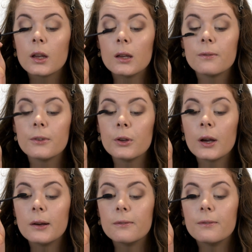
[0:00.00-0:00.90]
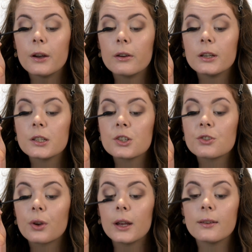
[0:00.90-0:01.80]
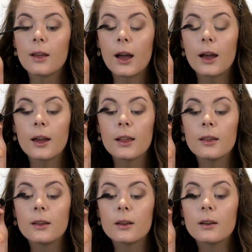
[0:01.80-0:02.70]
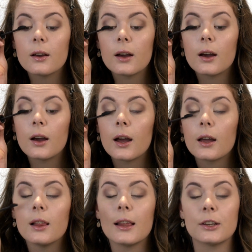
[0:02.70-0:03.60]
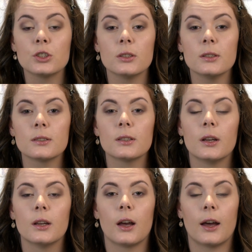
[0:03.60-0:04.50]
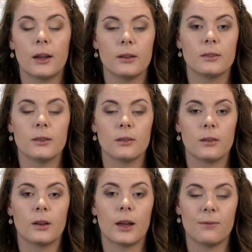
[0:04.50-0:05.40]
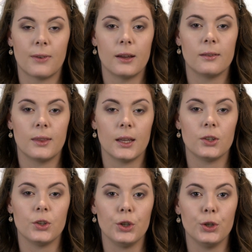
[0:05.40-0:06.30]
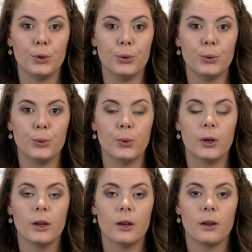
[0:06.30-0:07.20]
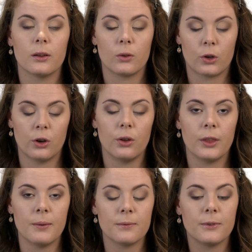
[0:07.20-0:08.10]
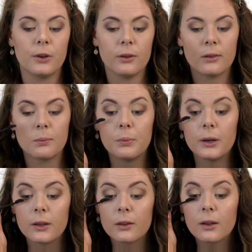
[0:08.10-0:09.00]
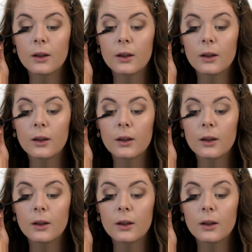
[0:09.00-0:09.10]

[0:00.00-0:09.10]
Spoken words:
If you have very straight eyelashes, I'd advise that you curl them first, but